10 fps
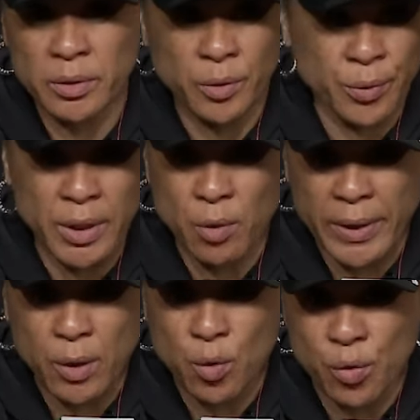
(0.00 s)
three
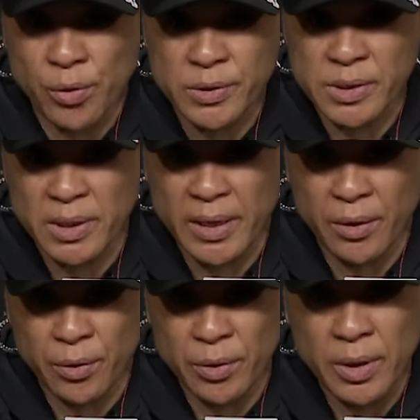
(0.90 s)
great quarters
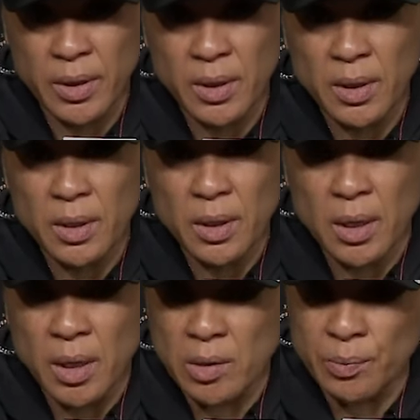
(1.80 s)
together.
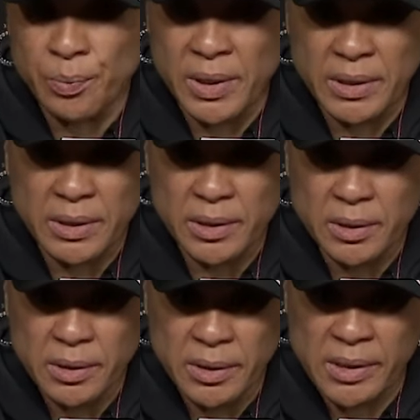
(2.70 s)
But
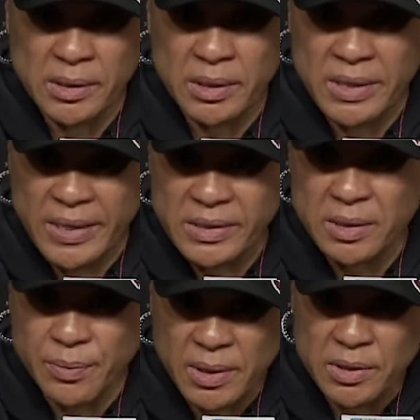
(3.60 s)
it's a
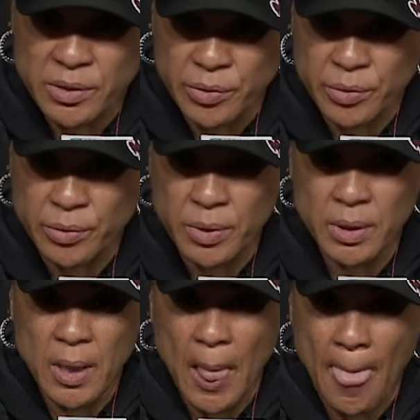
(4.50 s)
testament to
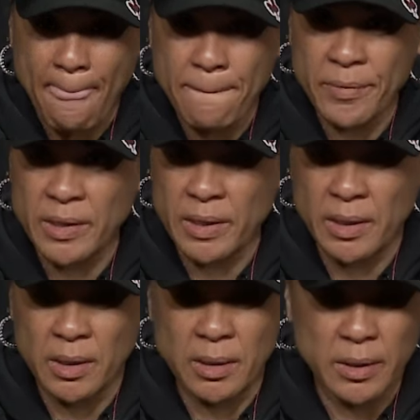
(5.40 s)

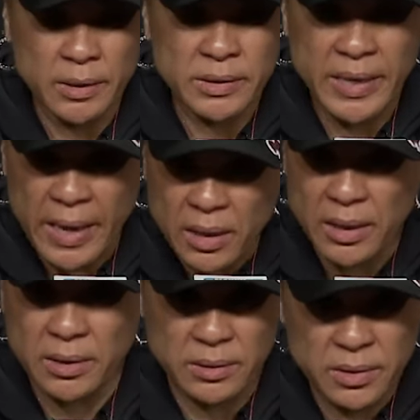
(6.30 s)
the
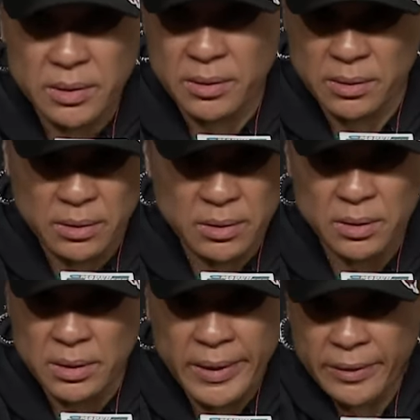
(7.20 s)
talent.
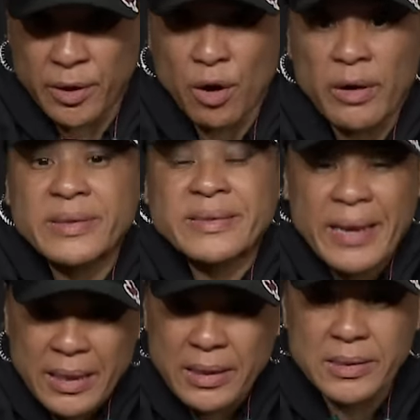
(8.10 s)
Like, there are
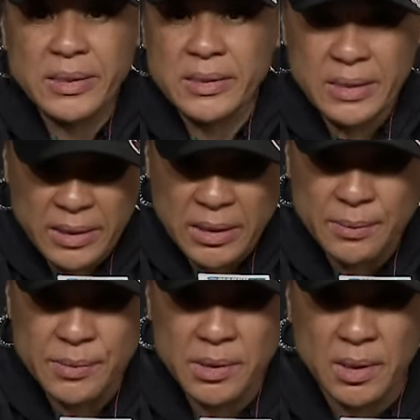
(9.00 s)
talented
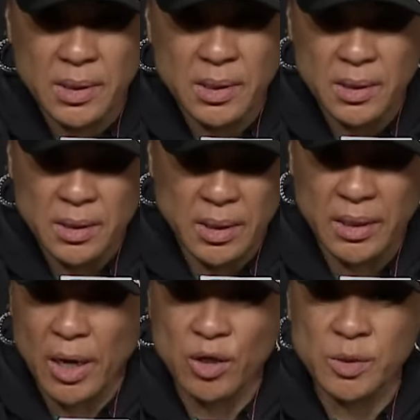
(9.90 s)
teams
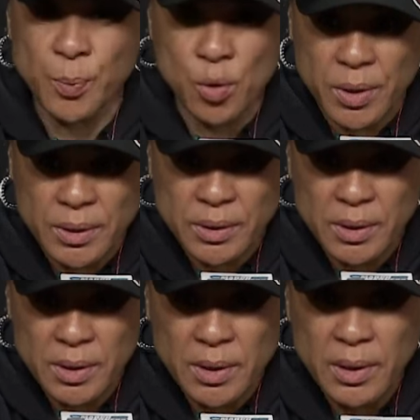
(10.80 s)
in our sport,
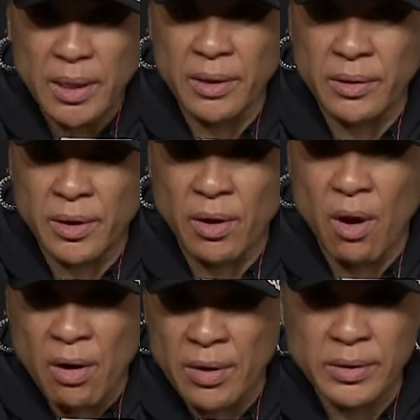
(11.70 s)
and there
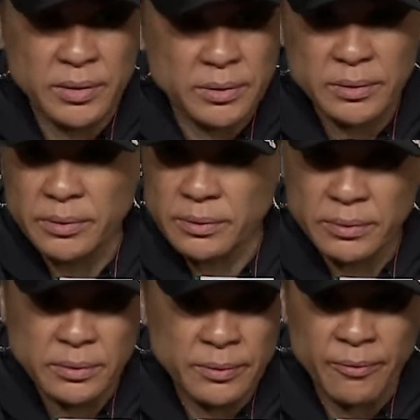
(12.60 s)
aren't
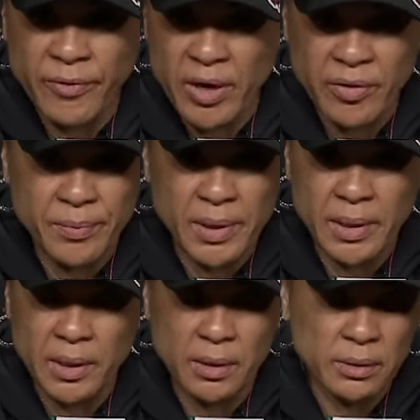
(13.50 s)
very
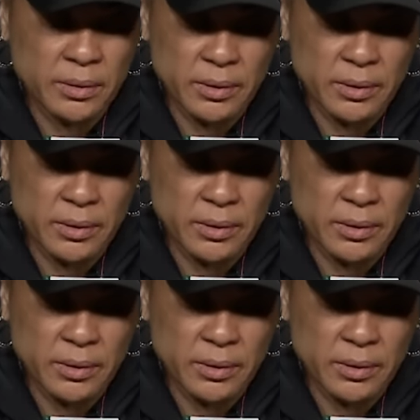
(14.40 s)
many